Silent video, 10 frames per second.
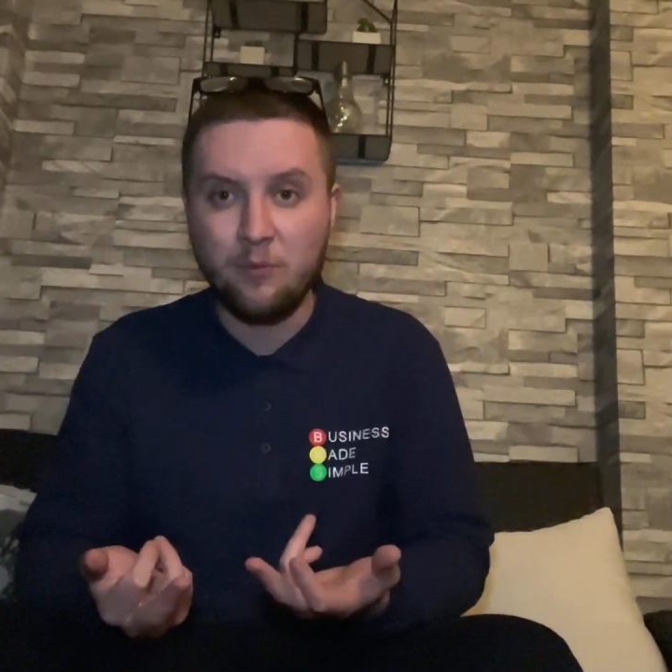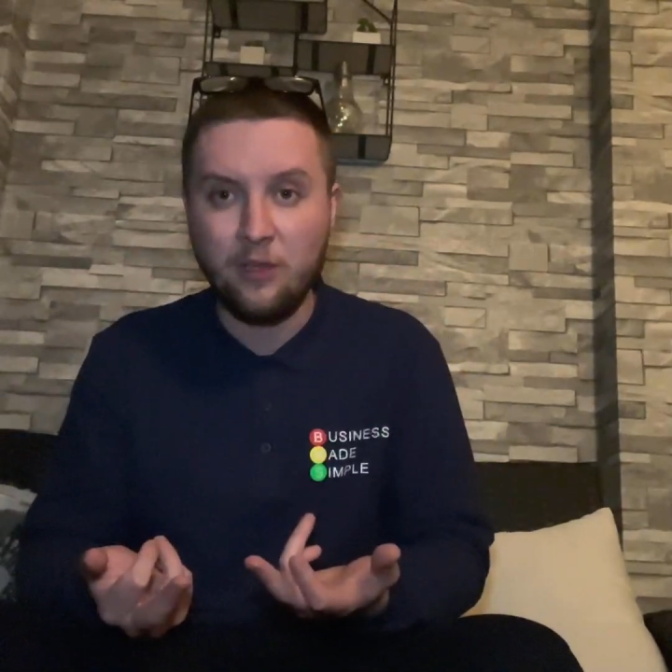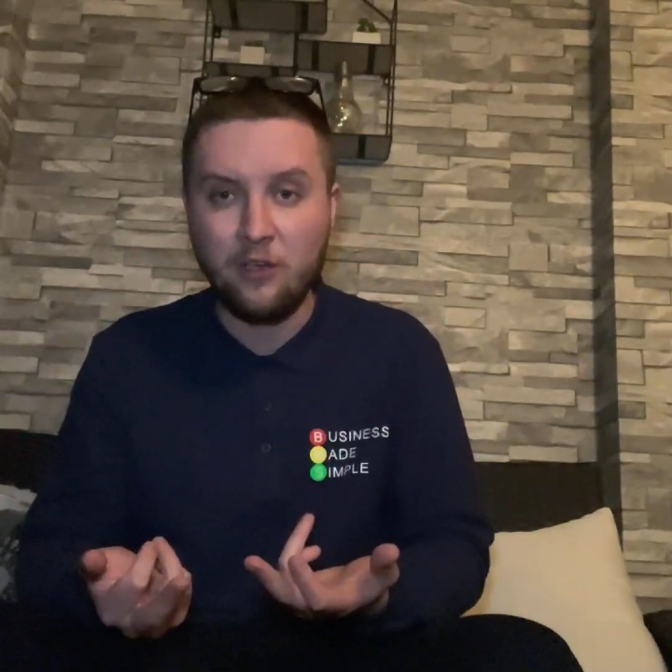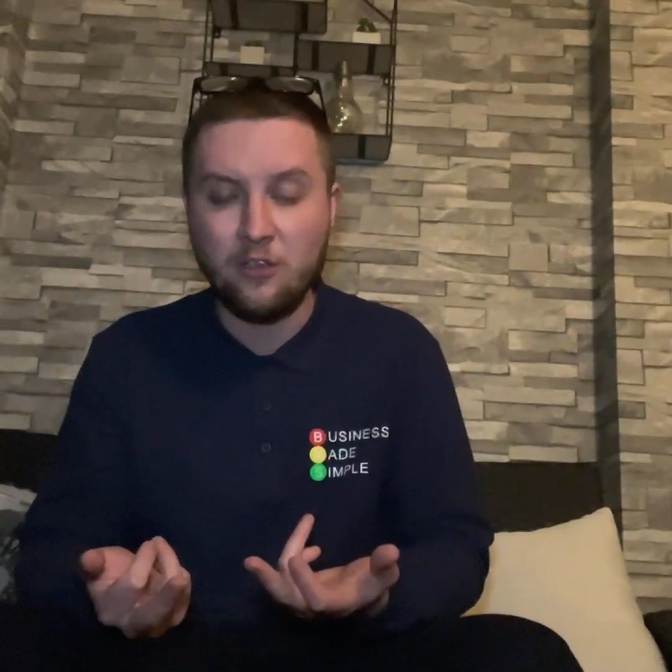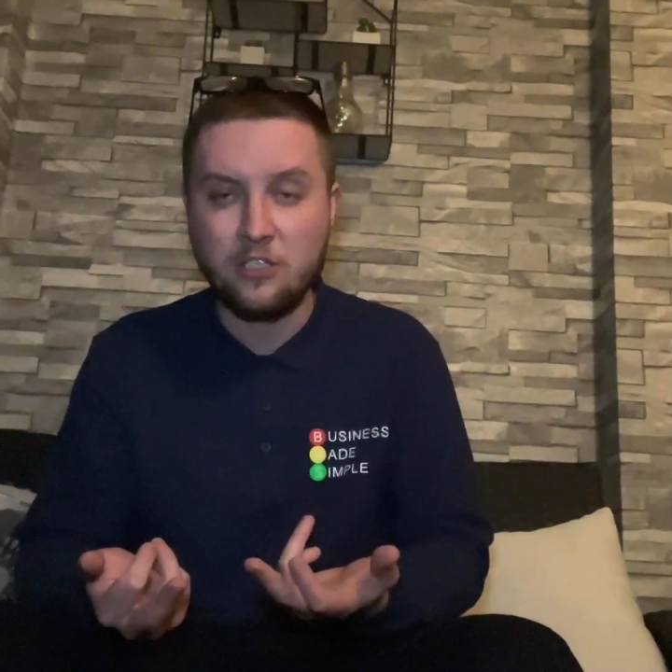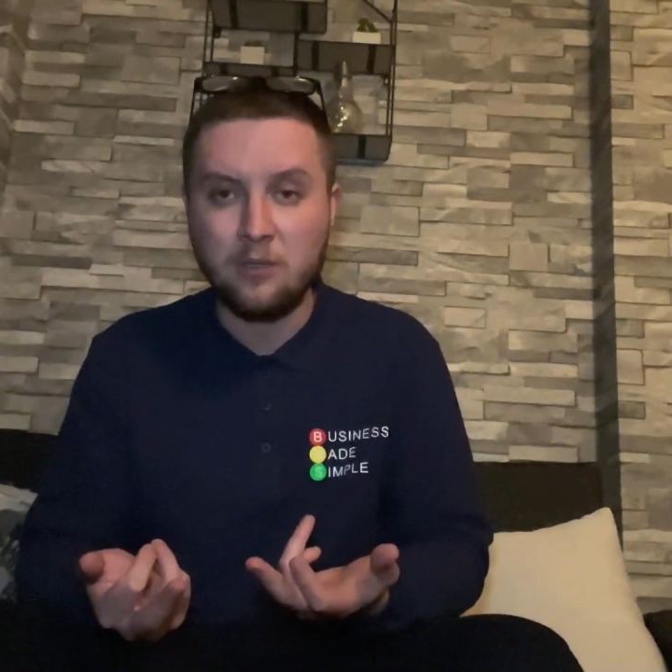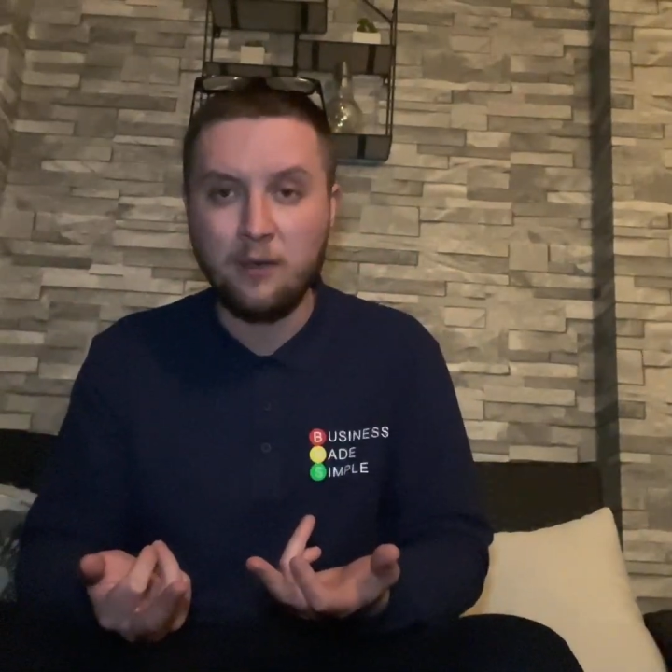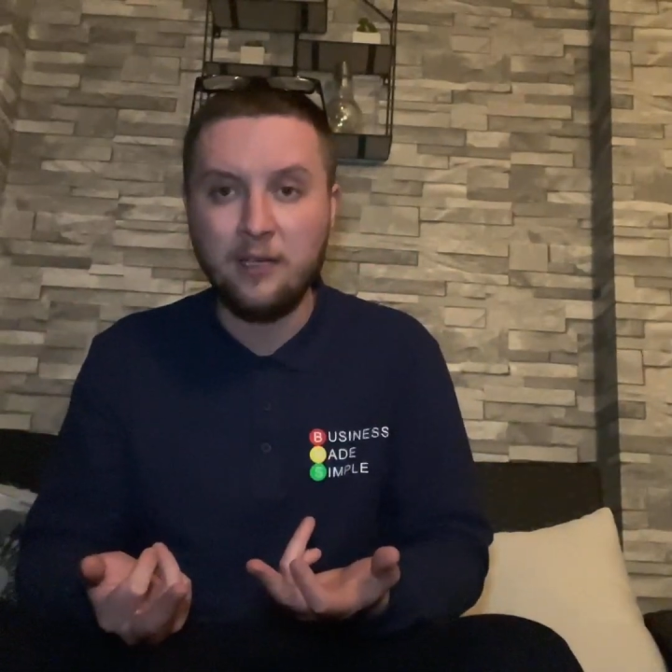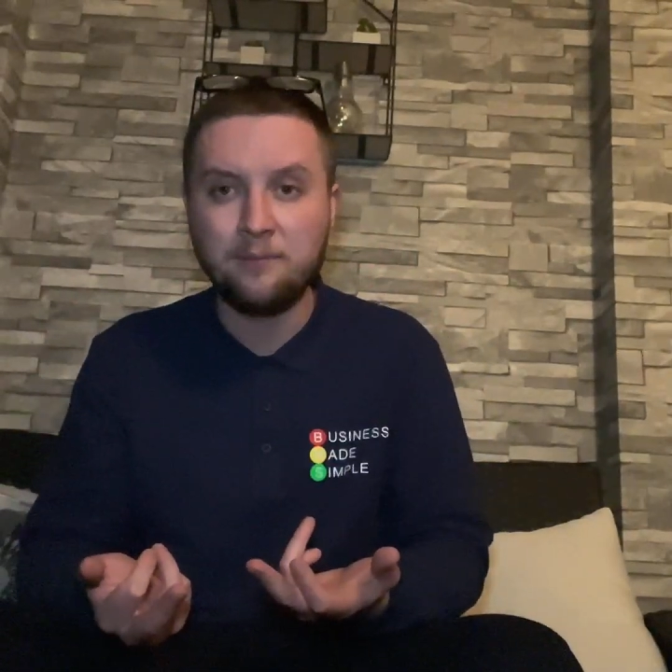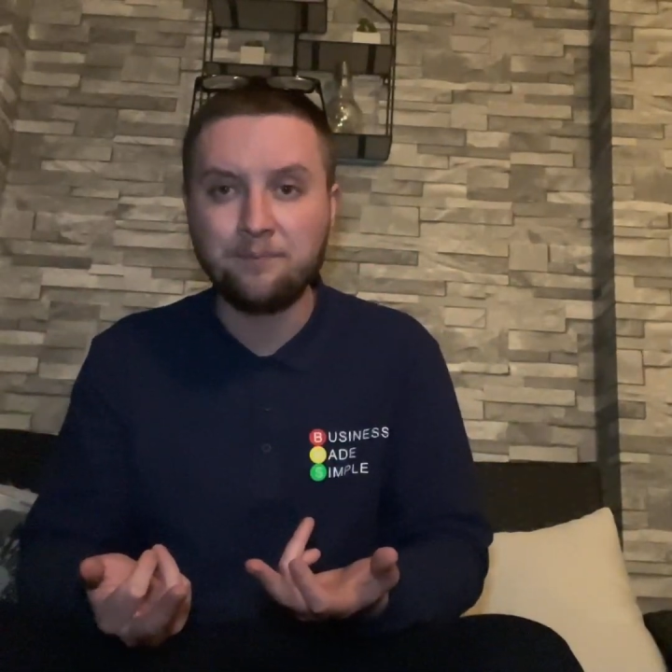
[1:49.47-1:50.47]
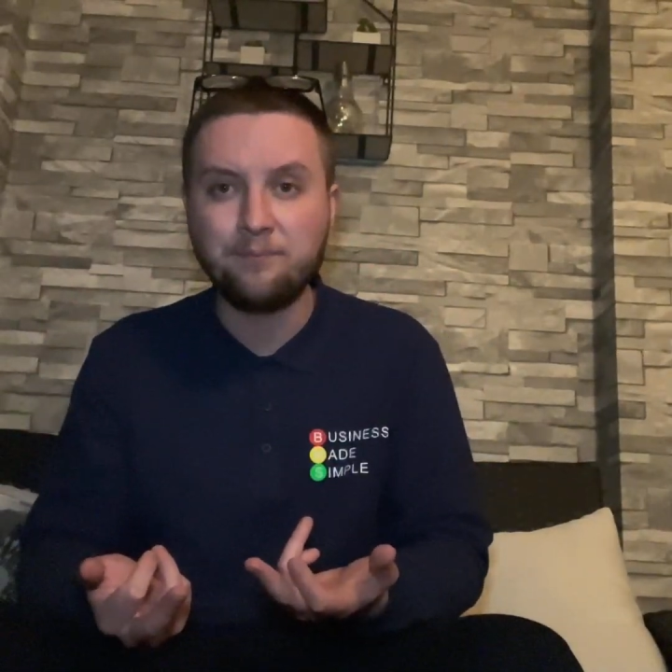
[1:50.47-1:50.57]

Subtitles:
with the customer,